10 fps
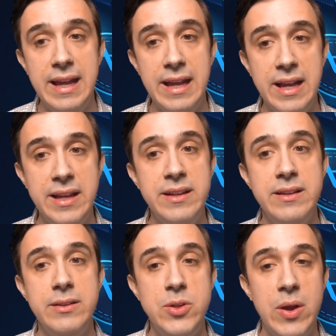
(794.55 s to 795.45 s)
and
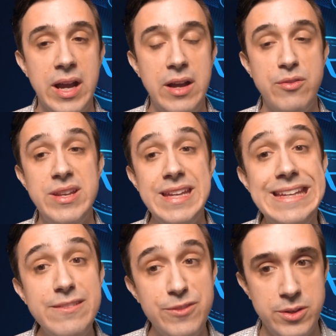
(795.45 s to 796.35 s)
you have an
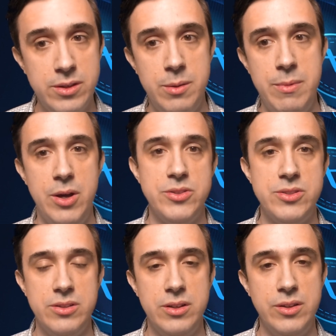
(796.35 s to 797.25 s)
even
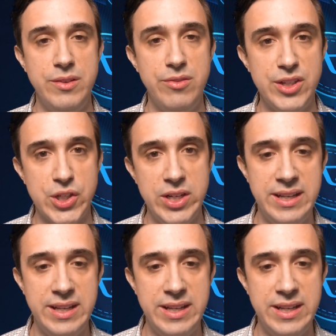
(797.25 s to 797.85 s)
amount of inflation.